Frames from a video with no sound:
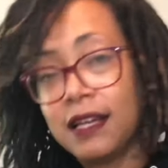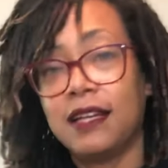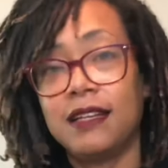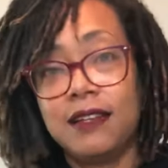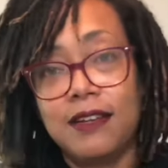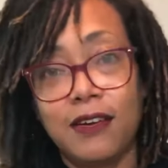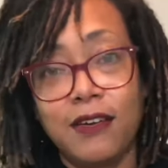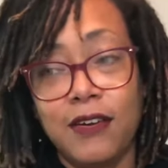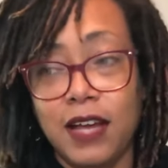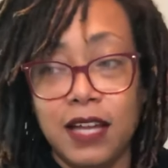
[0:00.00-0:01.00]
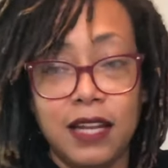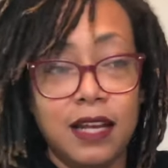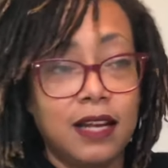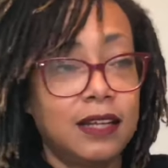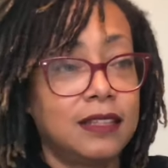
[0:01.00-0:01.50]
And
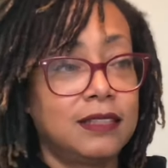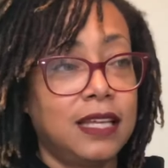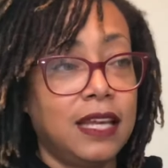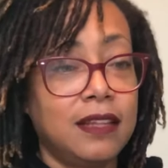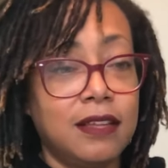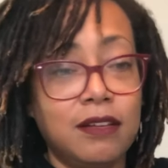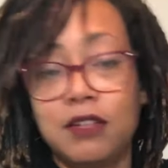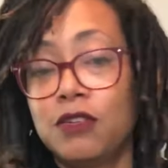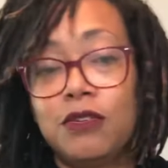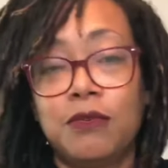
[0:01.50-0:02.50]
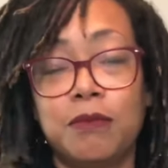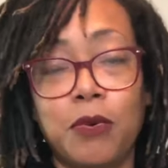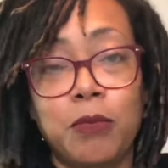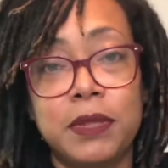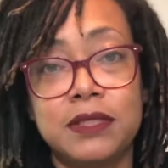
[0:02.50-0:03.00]
taking their little
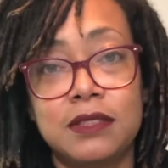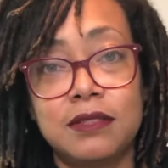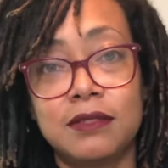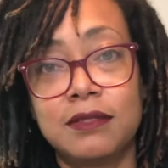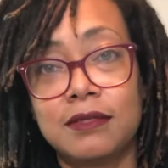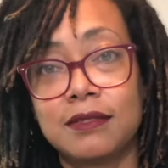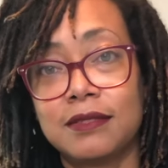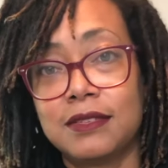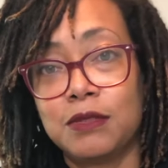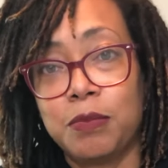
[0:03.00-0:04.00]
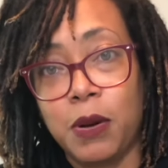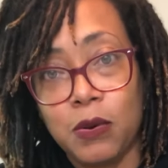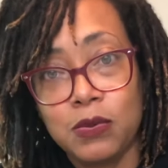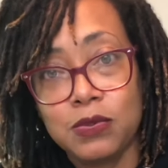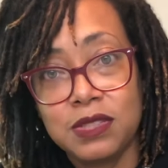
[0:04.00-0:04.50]
moment to
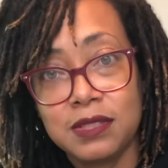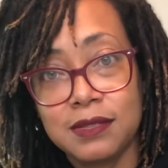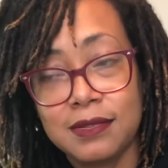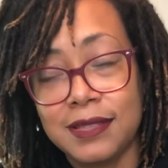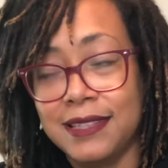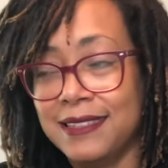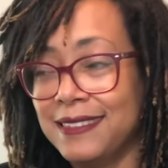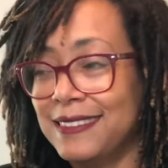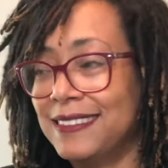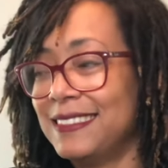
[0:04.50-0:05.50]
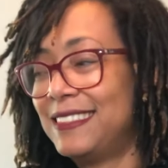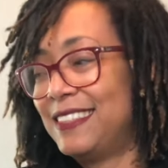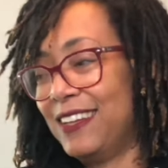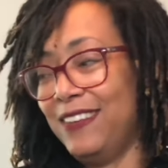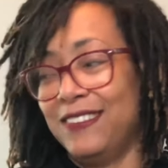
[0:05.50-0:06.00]
pose.
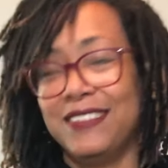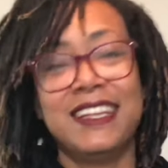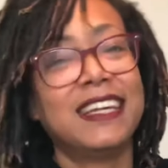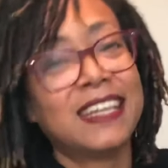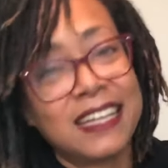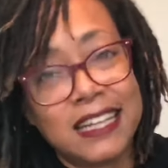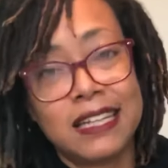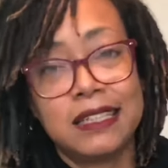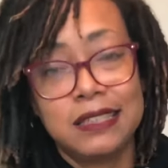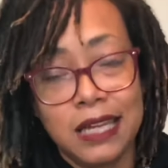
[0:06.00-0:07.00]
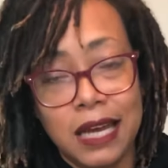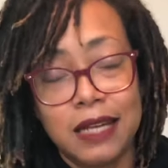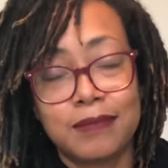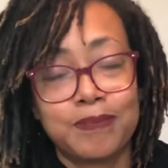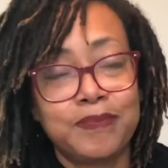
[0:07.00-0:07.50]
So, yeah.
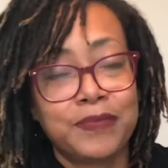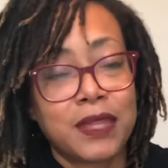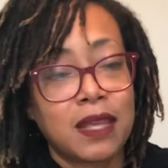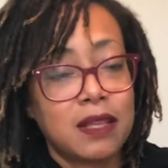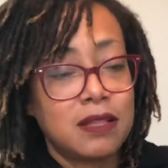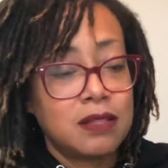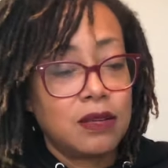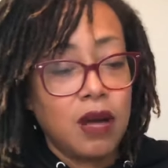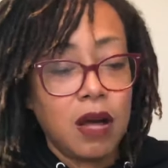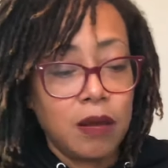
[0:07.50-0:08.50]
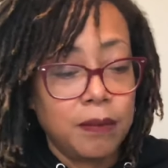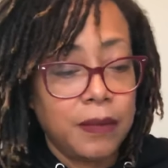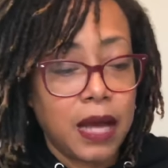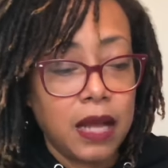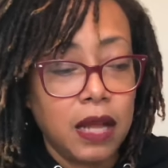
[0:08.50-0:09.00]
So
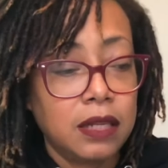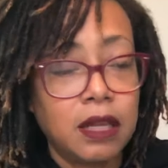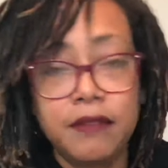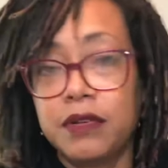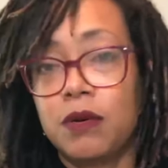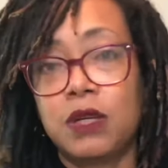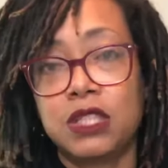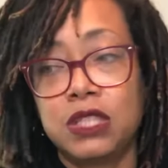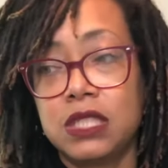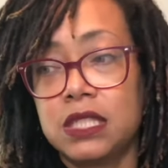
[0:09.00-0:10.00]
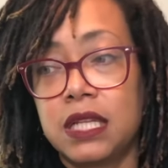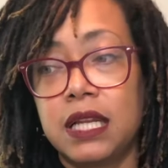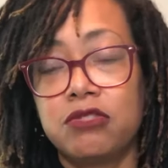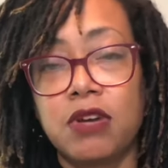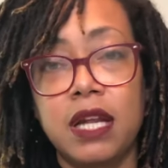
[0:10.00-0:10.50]
I love the questions, and I
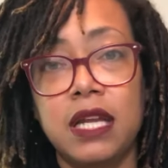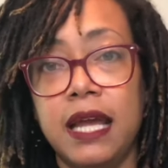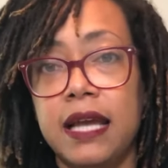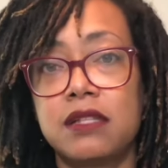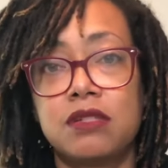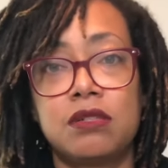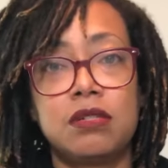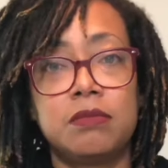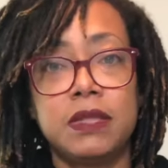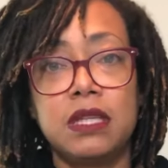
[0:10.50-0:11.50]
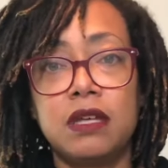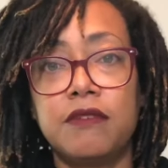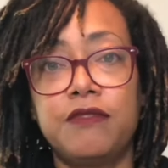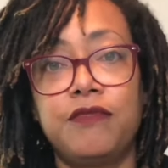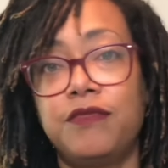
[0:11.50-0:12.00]
try to answer as many of
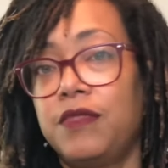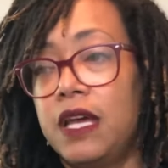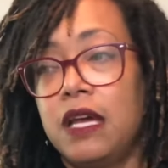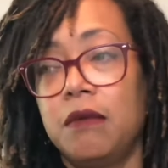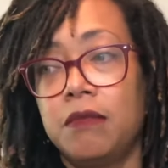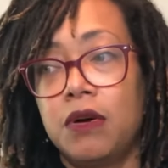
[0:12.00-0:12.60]
them